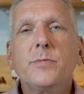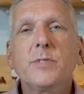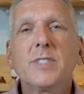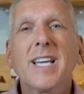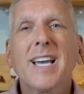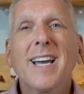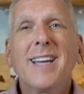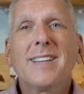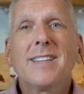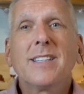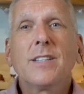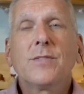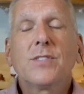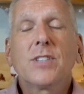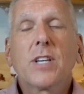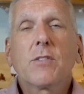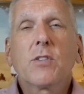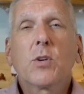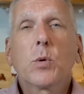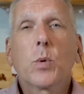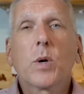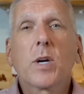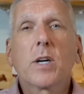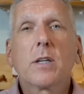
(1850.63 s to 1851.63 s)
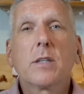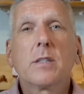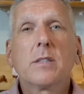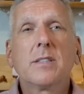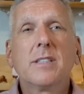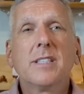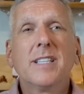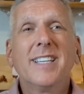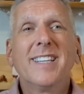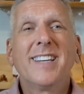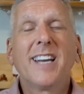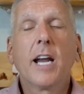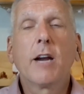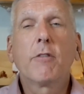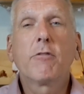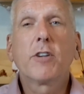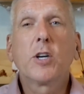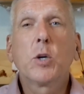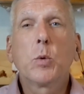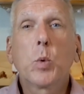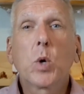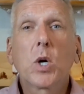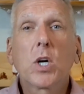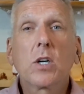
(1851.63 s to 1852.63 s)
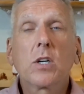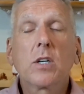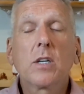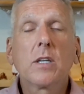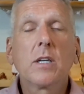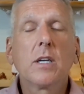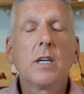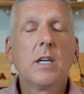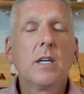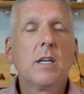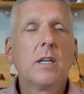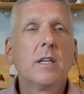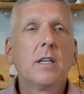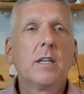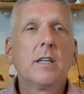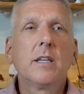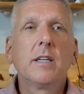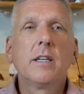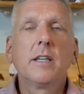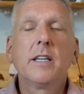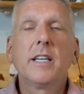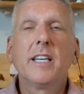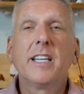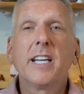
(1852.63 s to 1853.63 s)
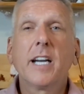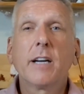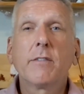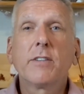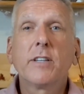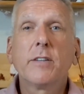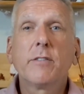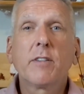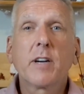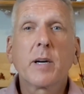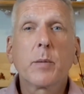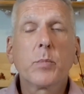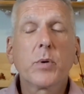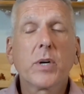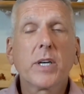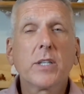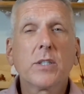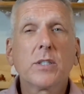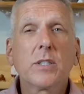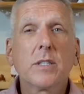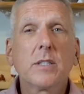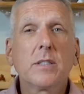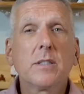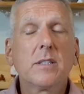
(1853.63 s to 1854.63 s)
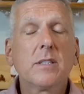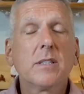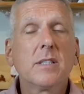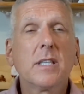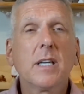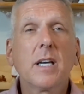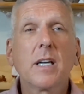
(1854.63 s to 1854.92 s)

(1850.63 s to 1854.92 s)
God lives everywhere, in every word, in every vibration.